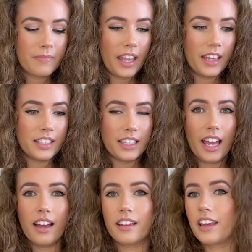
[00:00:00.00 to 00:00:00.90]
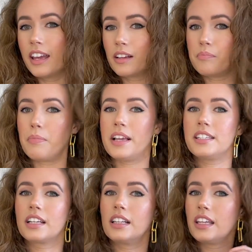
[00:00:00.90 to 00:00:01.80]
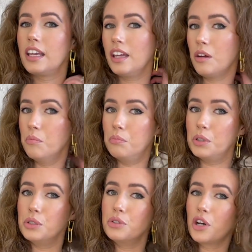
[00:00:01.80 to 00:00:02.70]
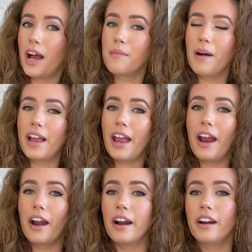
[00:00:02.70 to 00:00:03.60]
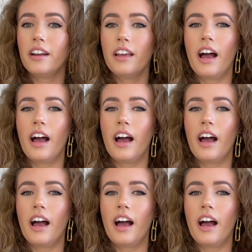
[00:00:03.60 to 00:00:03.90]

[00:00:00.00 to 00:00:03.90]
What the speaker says: And yeah, it basically blew dry my hair.